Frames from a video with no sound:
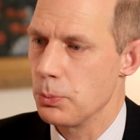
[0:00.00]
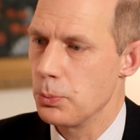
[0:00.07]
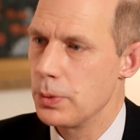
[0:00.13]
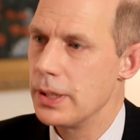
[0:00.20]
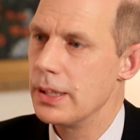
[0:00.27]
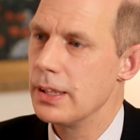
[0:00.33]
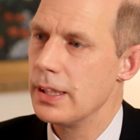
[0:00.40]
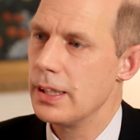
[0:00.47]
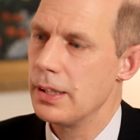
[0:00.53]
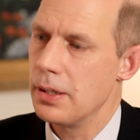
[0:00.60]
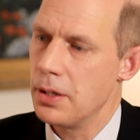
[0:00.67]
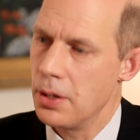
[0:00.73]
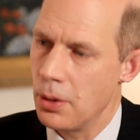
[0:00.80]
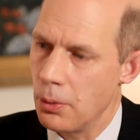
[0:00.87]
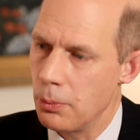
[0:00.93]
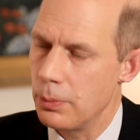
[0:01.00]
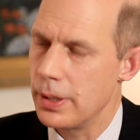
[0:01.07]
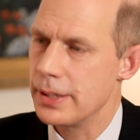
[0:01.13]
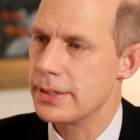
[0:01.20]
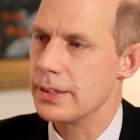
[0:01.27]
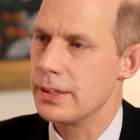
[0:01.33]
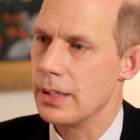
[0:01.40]
really no
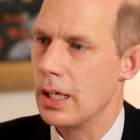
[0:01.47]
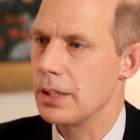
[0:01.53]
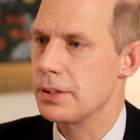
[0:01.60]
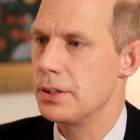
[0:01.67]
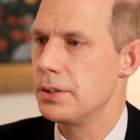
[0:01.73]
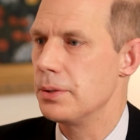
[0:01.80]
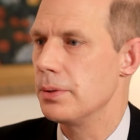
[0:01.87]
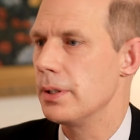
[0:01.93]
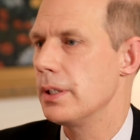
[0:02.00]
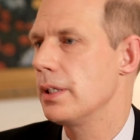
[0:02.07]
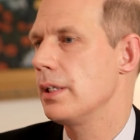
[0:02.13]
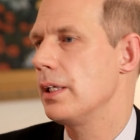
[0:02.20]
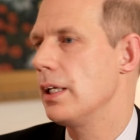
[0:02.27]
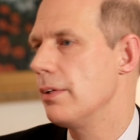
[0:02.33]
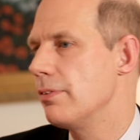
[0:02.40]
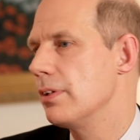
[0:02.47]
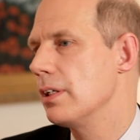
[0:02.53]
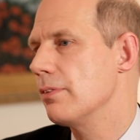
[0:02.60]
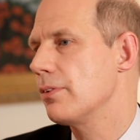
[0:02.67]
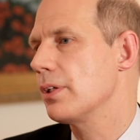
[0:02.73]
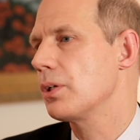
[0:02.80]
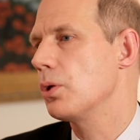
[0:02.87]
reason not to do it, even
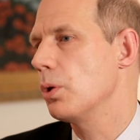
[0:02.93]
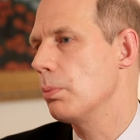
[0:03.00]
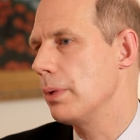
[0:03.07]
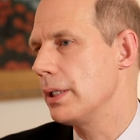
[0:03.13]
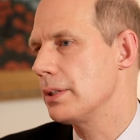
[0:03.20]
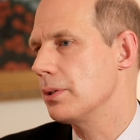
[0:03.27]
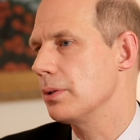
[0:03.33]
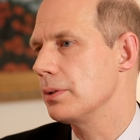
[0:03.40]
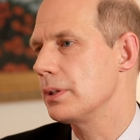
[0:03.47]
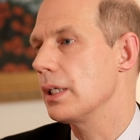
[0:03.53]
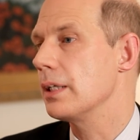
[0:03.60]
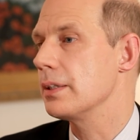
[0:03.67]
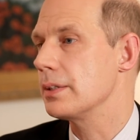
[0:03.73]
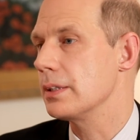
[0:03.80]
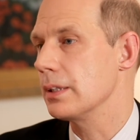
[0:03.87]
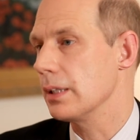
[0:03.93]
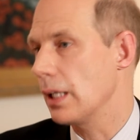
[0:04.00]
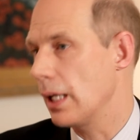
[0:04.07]
if the Komeito doesn't